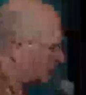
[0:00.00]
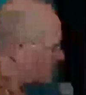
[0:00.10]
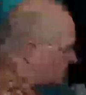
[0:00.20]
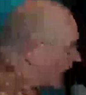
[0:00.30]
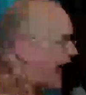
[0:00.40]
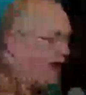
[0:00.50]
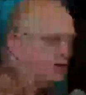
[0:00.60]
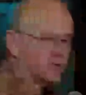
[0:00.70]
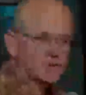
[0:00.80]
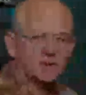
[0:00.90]
the
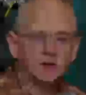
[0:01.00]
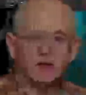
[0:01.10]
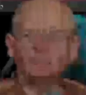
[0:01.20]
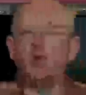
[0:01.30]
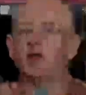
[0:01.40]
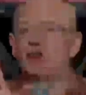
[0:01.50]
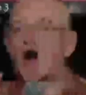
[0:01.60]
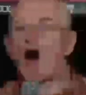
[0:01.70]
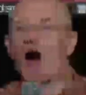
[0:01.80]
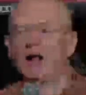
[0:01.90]
times of what
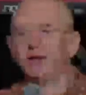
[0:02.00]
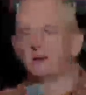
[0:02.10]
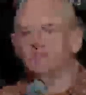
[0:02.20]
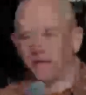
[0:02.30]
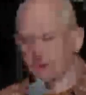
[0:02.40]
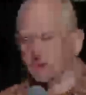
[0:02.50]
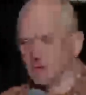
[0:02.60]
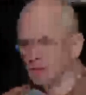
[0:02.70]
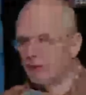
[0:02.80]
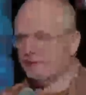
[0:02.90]
God is
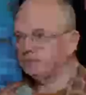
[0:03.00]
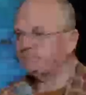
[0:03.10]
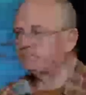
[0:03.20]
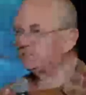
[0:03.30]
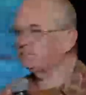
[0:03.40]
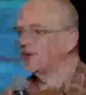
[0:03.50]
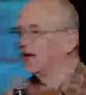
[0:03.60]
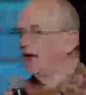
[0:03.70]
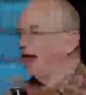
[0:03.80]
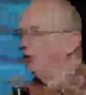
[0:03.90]
doing.
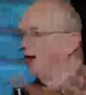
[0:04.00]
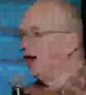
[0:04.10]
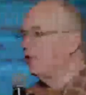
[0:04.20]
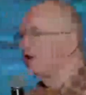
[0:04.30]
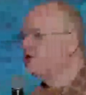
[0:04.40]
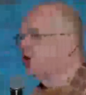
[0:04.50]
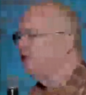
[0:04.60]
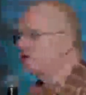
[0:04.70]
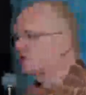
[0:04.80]
And what I want to do this